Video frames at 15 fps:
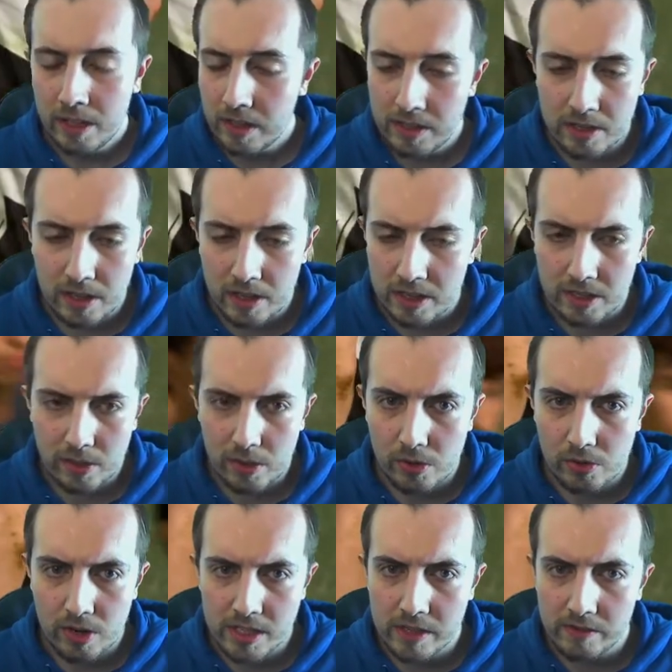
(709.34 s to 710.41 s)
The guy is so
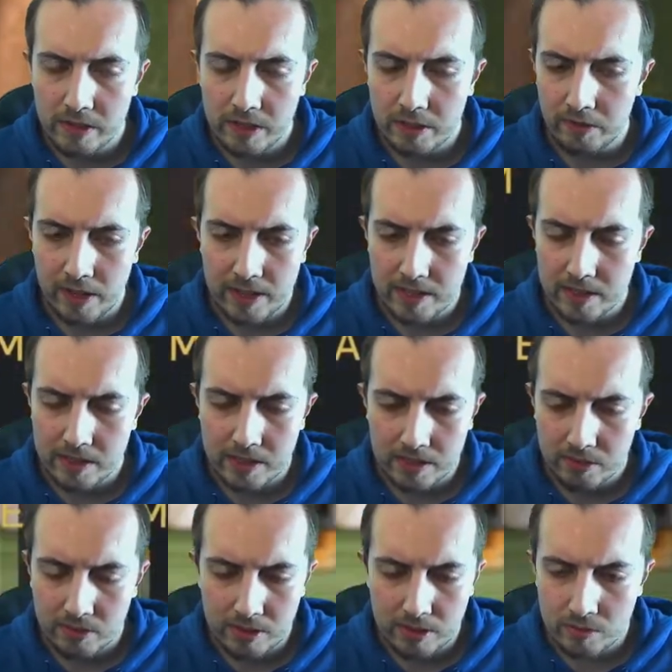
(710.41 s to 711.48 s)
aggressive in defence.
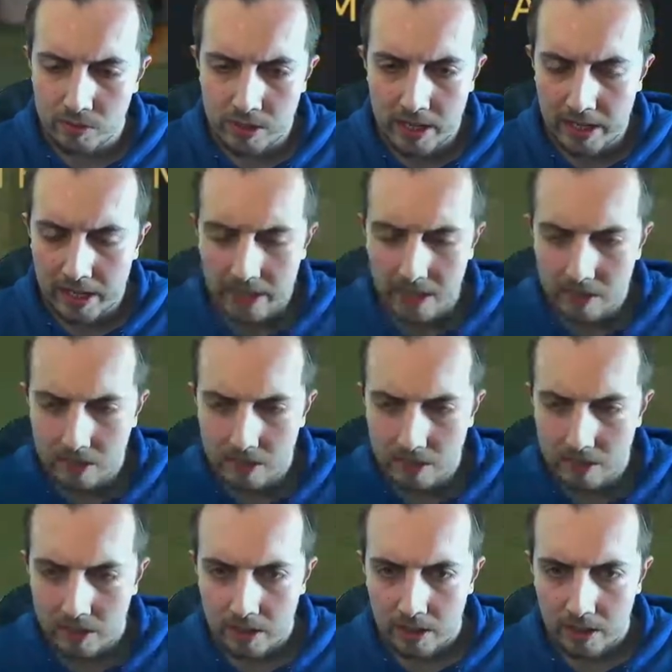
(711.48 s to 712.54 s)
It's ridiculous,
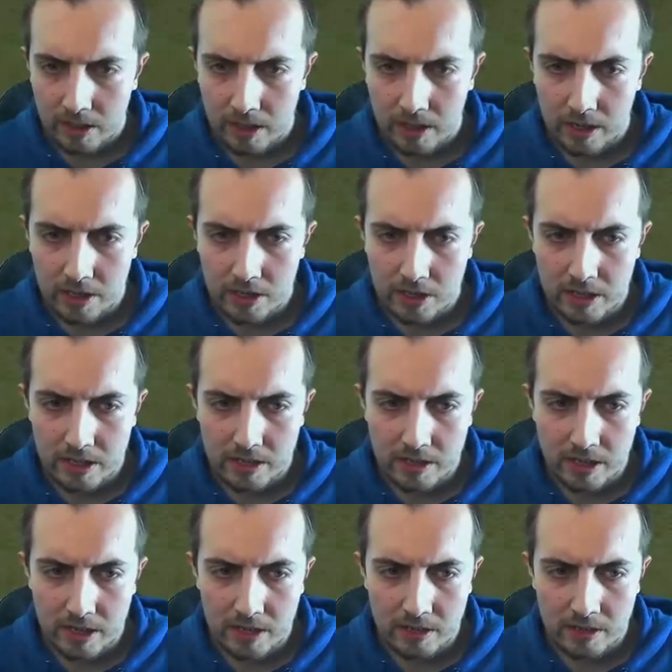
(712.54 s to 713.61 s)
actually
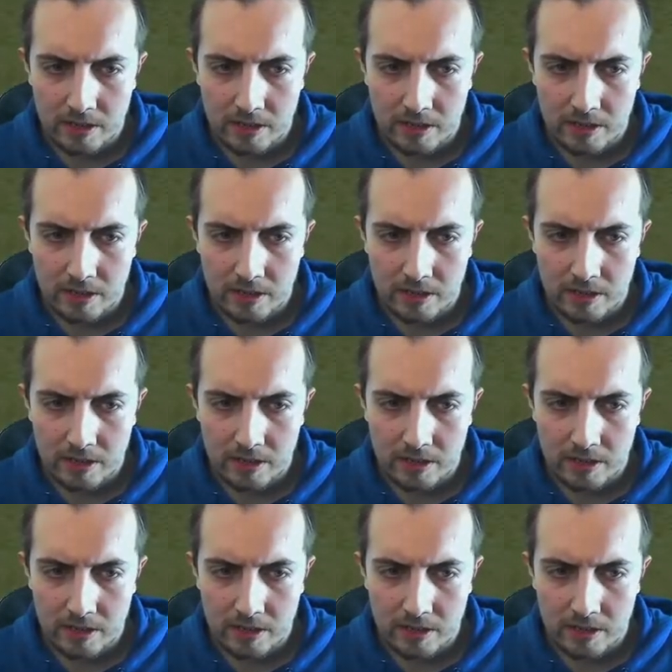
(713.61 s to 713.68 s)
insane.